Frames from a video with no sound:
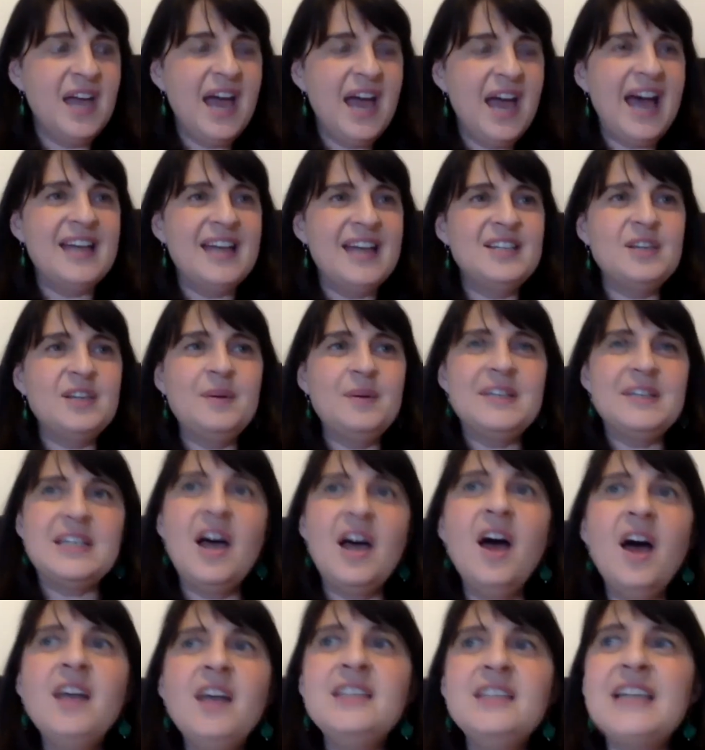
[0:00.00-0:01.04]
And so it
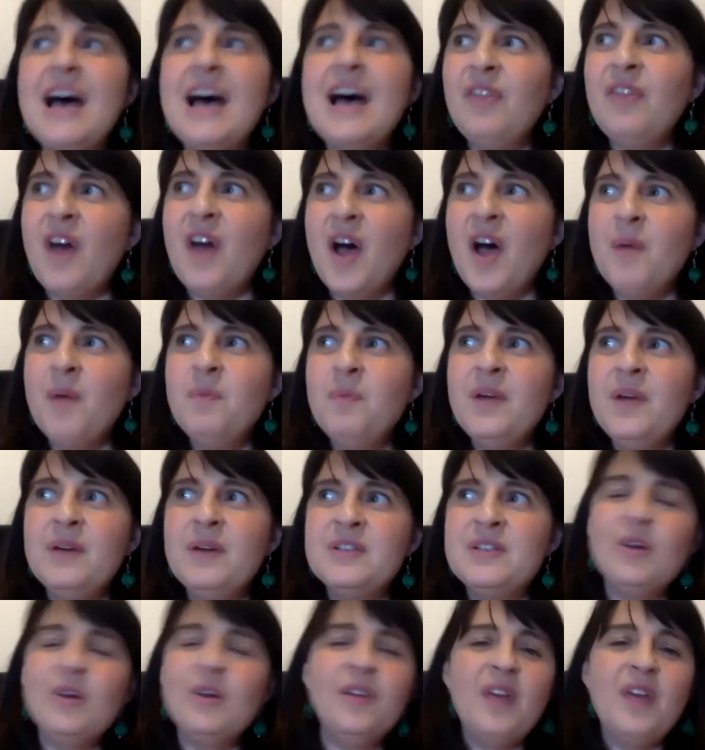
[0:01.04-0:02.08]
turned out that it was
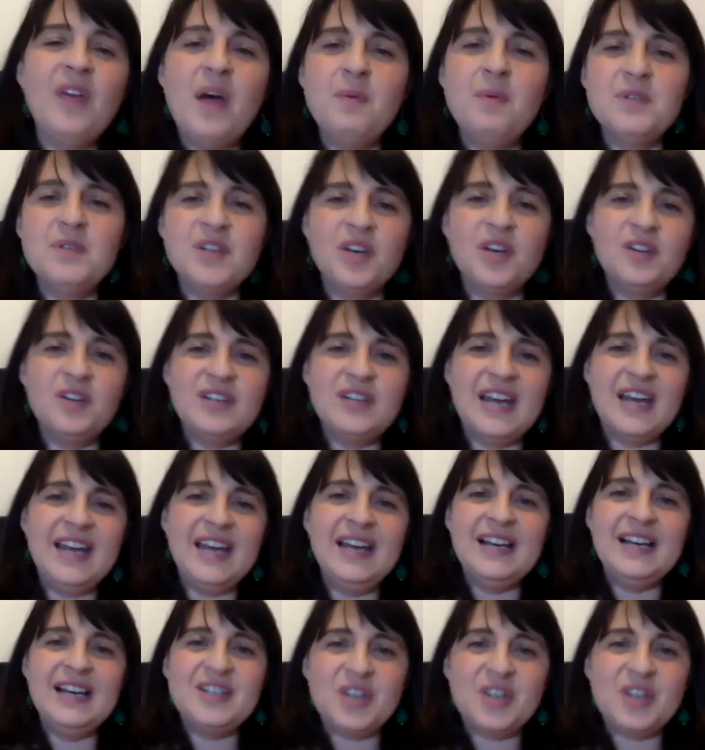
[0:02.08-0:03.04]
not that I wasn't good at English.